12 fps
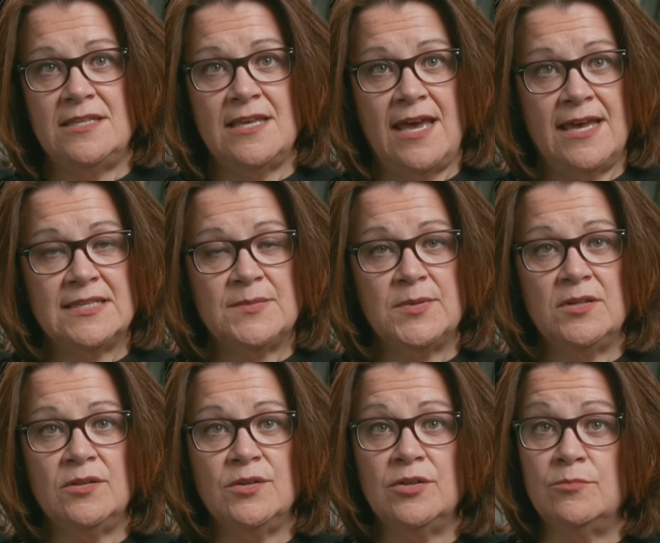to the
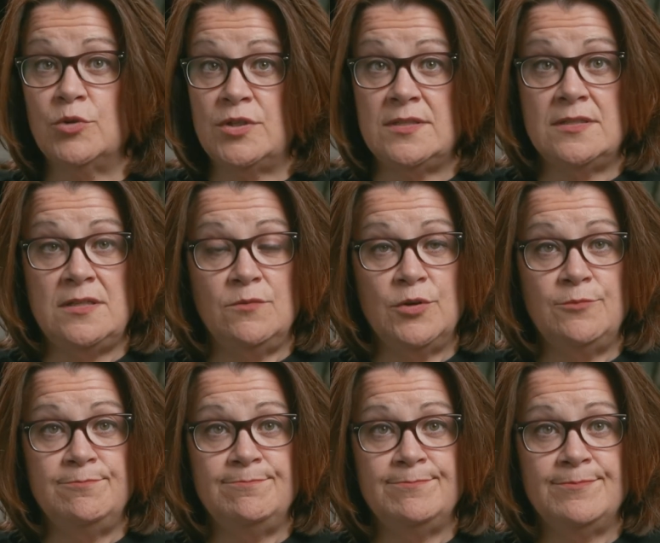hospital or emergency
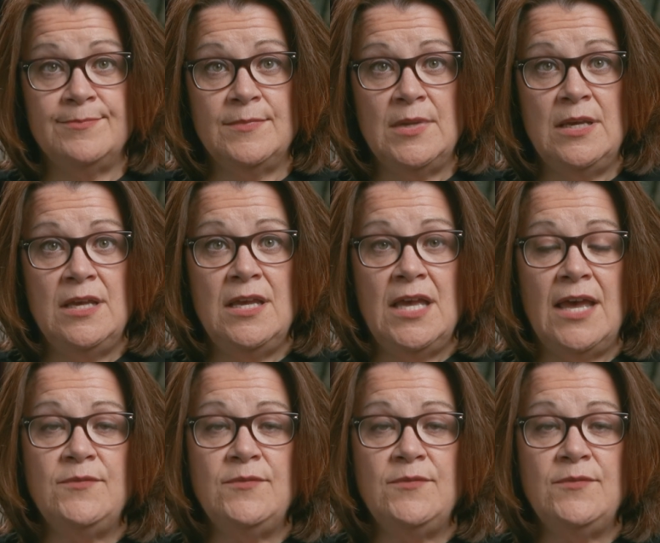room?